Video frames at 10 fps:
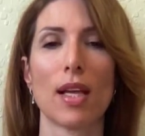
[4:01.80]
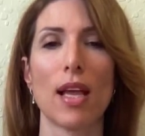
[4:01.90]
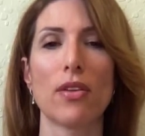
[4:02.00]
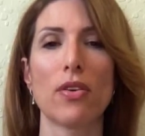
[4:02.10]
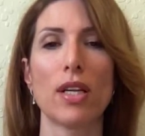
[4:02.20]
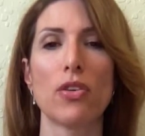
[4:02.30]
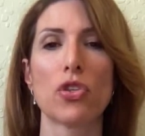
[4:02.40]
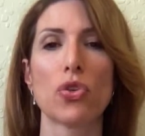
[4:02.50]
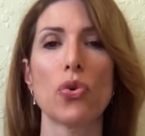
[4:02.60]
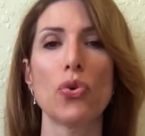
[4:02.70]
Can the Creator
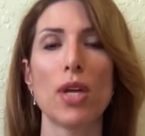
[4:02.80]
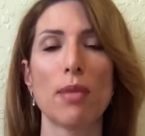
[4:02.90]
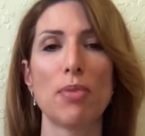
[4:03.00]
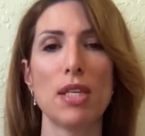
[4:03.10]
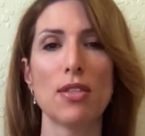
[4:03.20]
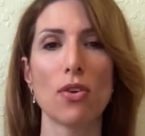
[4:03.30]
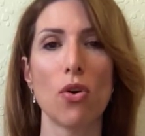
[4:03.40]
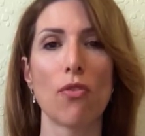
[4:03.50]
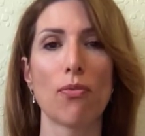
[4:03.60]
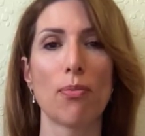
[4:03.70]
show you that peace
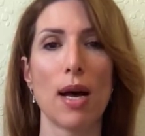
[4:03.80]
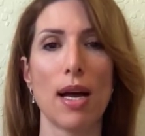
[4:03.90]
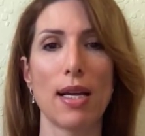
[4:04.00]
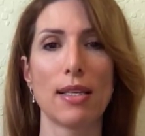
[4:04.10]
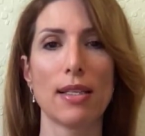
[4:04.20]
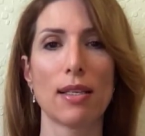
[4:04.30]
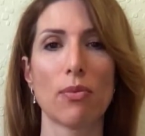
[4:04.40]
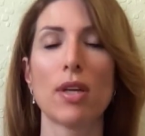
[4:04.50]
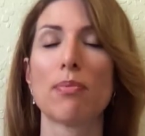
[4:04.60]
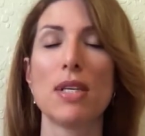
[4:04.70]
of mind,
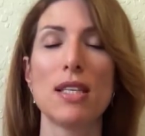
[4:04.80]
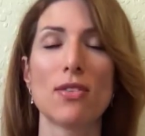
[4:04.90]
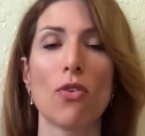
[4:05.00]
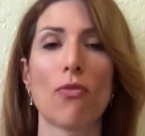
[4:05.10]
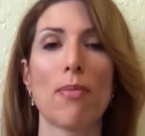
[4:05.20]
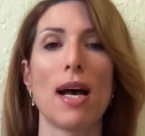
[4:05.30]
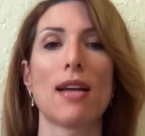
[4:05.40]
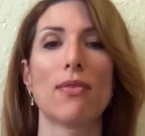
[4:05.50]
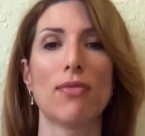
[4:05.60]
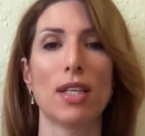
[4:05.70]
what peace of
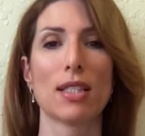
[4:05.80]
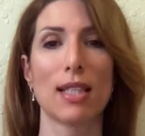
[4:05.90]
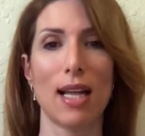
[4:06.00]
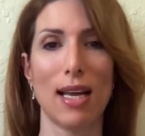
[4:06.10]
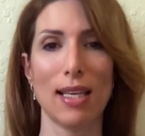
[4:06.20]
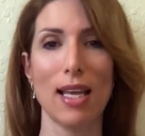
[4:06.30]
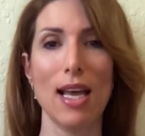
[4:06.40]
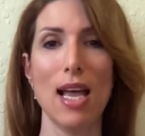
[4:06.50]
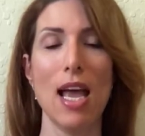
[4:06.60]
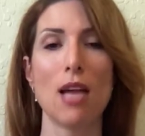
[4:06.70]
mind feels like,
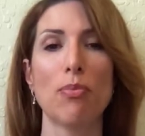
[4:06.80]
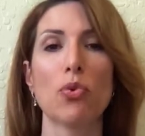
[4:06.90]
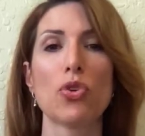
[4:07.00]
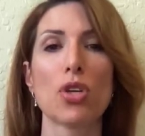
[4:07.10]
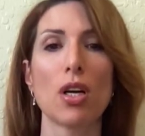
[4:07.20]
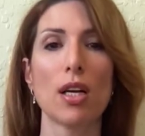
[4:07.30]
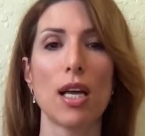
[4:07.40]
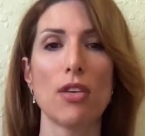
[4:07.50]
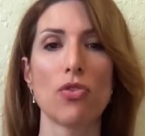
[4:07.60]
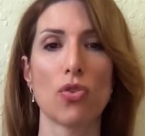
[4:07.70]
and pull shock
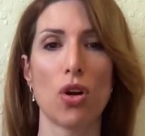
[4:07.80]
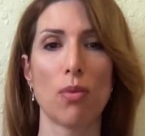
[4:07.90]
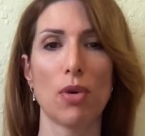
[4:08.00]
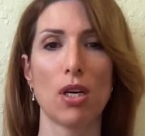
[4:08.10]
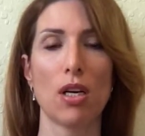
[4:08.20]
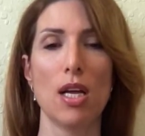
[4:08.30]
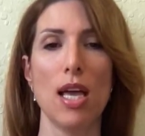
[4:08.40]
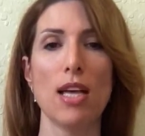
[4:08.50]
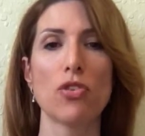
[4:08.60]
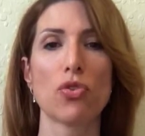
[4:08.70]
and trauma
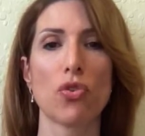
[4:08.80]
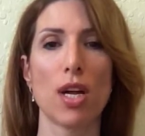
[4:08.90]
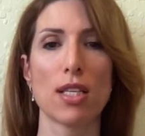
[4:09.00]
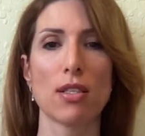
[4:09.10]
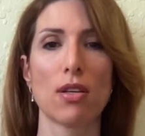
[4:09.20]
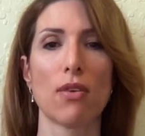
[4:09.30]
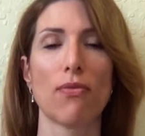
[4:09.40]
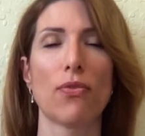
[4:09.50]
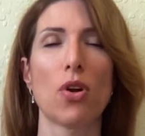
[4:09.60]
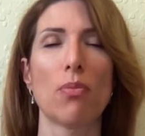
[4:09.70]
and stress
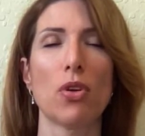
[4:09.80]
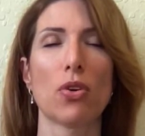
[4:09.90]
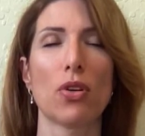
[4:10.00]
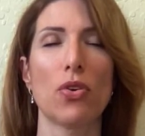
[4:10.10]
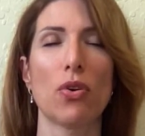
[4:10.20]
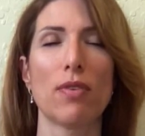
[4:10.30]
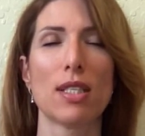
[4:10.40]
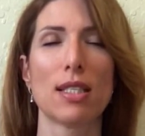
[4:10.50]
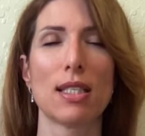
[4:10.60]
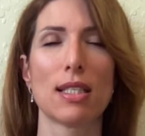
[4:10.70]
from your nervous
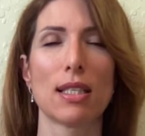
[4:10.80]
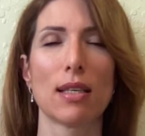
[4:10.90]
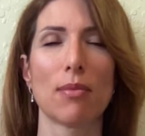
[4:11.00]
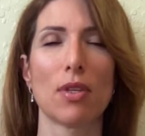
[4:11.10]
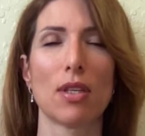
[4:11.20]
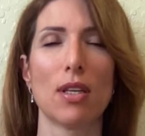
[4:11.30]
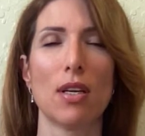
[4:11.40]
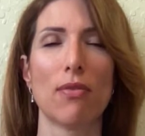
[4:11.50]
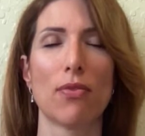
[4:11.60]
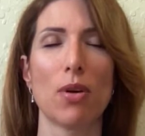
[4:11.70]
system,
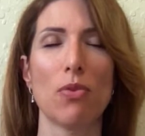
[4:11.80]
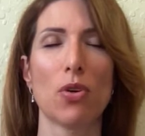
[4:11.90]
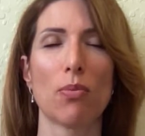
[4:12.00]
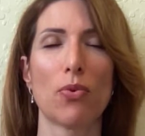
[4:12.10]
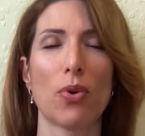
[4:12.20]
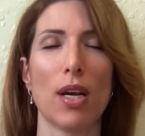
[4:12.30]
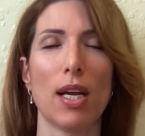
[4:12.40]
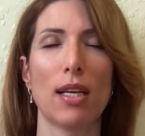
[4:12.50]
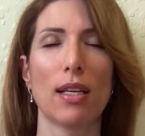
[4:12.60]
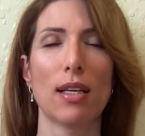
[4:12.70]
from your
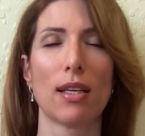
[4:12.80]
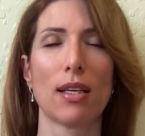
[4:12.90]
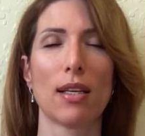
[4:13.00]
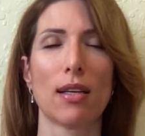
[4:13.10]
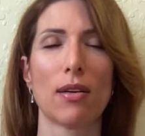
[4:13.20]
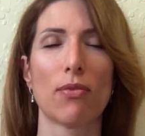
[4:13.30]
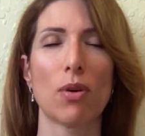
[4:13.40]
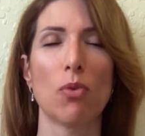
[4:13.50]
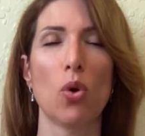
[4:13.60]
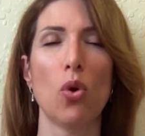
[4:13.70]
brain,
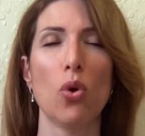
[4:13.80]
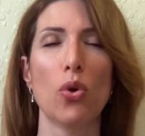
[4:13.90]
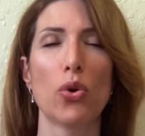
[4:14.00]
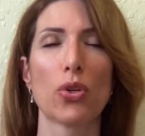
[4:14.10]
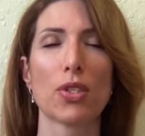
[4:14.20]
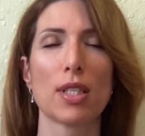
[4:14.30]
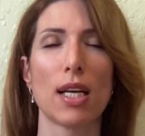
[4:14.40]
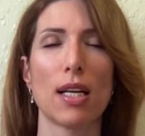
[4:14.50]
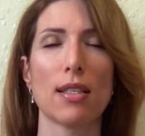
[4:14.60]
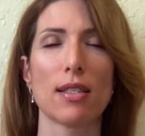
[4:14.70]
from all your
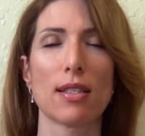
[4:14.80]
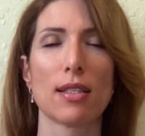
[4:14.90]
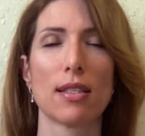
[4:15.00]
cells?